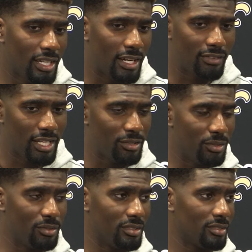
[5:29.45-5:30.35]
after that, you
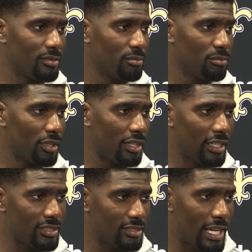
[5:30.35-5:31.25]
lose it. But the
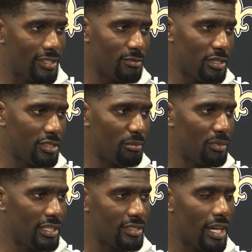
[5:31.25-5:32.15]
thing is, it has to be something
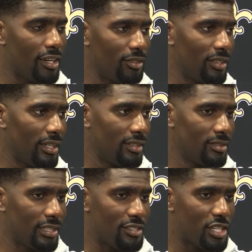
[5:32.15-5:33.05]
inside of you
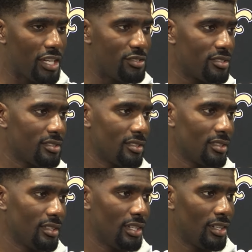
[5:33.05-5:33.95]
that changes,
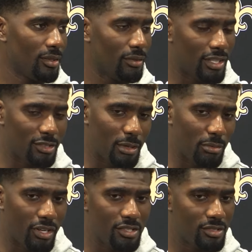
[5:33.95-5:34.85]
whether it's
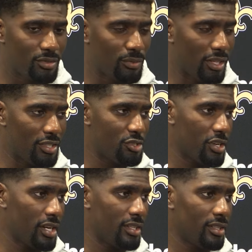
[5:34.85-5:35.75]
preparation, whether it's
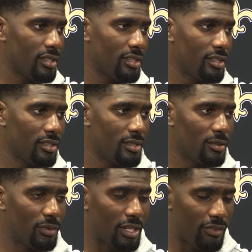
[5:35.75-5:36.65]
training,
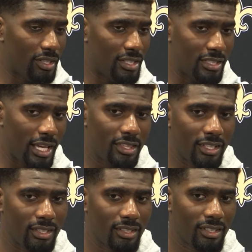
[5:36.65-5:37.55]
whatever it is. I
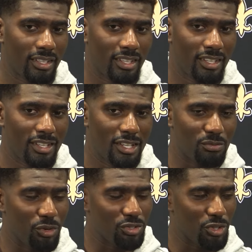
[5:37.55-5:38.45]
think it's
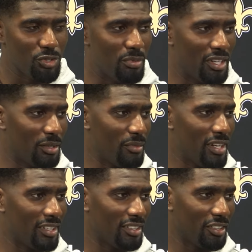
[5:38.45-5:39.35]
more so you being a
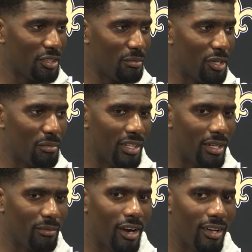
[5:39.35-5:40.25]
man and looking in the mirror and be
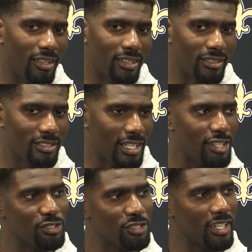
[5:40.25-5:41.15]
like, all right, like, this
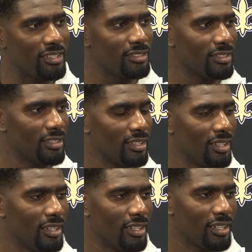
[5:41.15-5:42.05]
has to change.
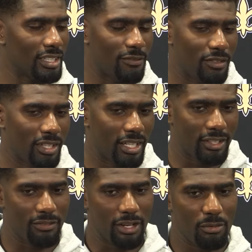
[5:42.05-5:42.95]
Because I feel like
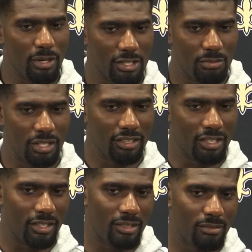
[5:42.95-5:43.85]
if everybody's beating
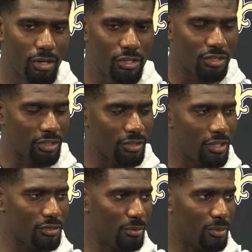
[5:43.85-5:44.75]
their person
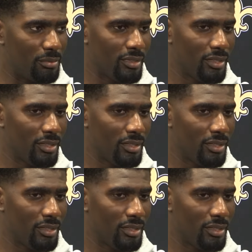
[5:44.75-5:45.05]
across from them,